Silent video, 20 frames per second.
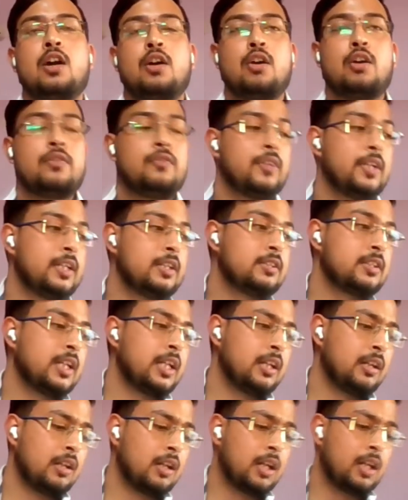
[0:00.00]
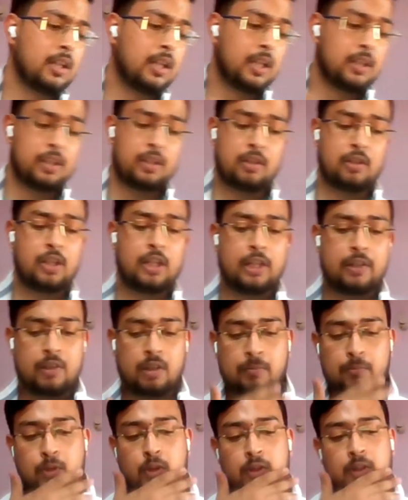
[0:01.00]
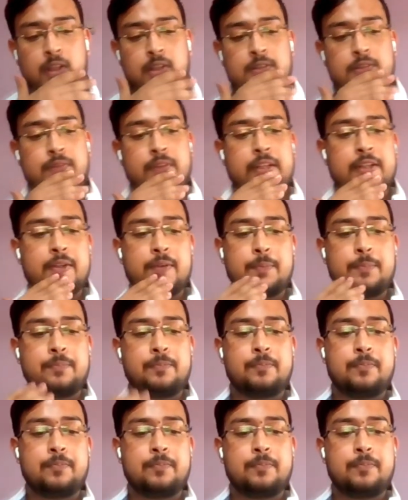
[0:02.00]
connets and other neural network models were